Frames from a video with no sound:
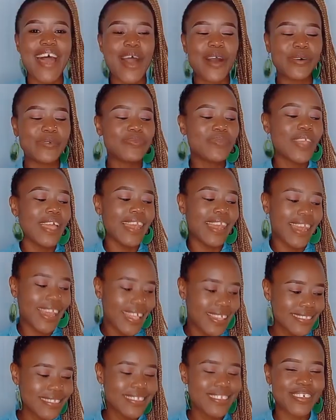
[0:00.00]
Now
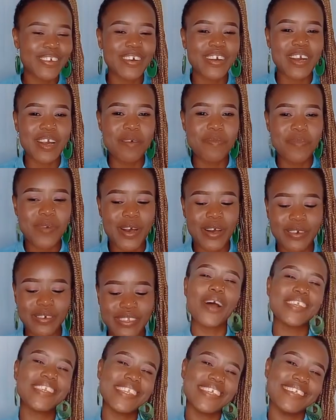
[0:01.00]
let's talk about
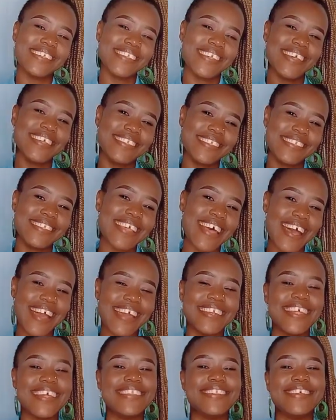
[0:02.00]
what is
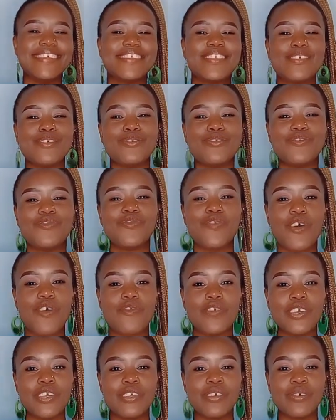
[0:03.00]
inside this roof
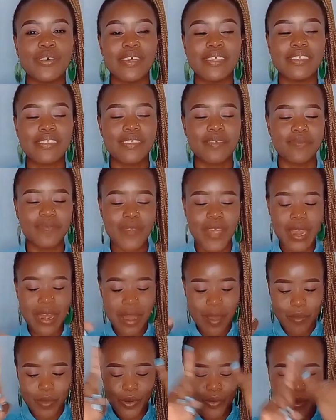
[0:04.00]
over yours.
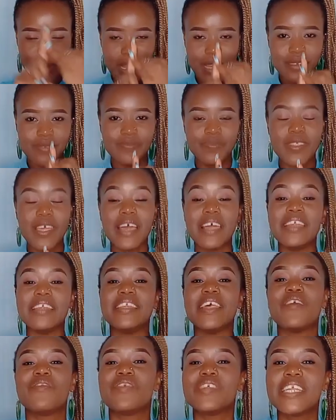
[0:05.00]
Number one,
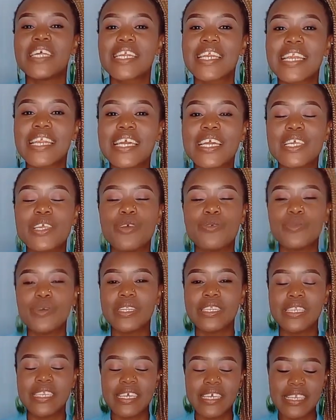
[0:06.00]
definitely you
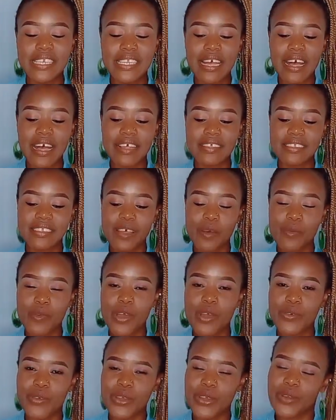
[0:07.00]
will need
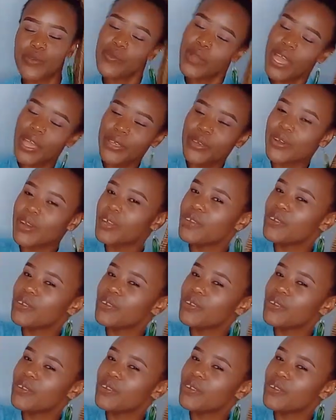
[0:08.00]
somewhere with where you